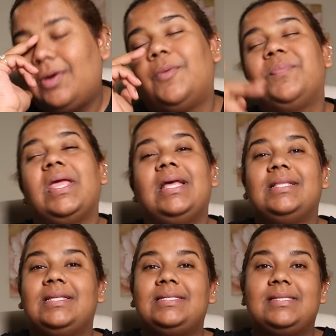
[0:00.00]
no
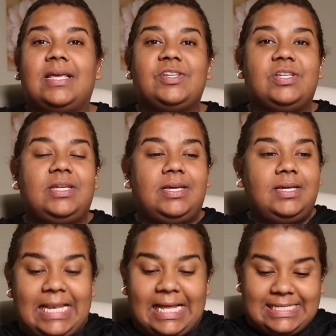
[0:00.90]
this is
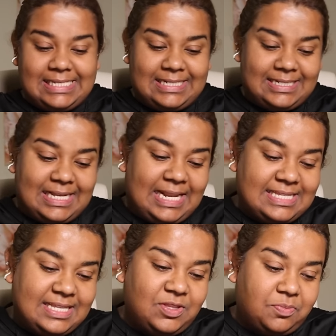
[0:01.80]
actually a lesson a
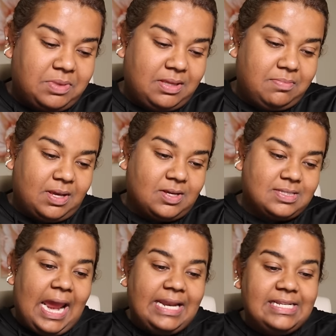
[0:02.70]
lesson to me because
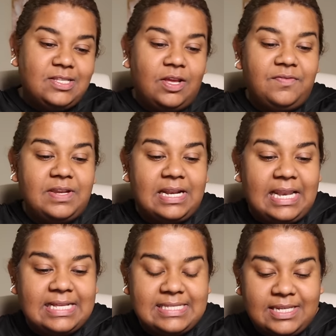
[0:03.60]
and it's not even a
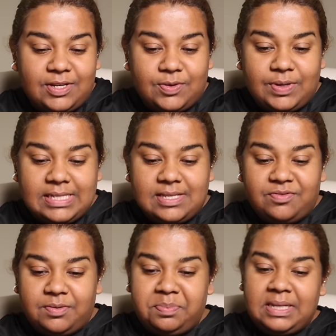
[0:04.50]
lesson you know it's a
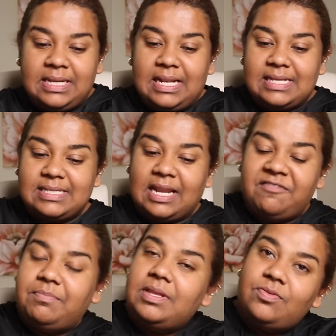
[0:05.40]
repeated lesson
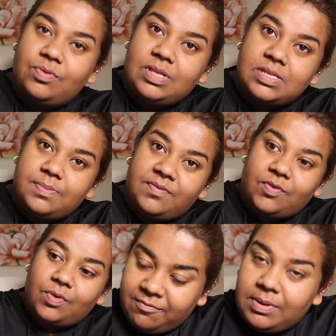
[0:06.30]
i've been through this
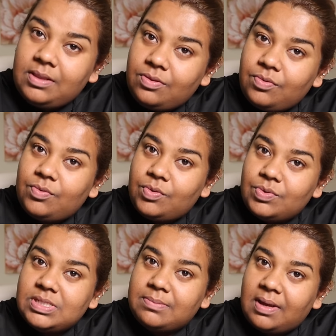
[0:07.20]
before i've been through
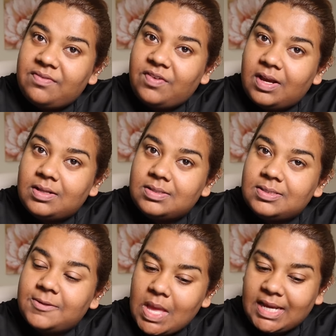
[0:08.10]
losing my
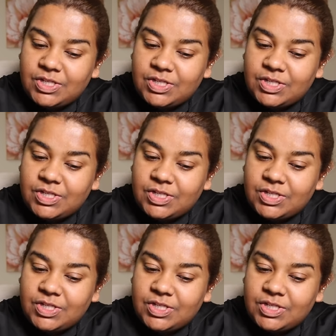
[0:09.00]
files i,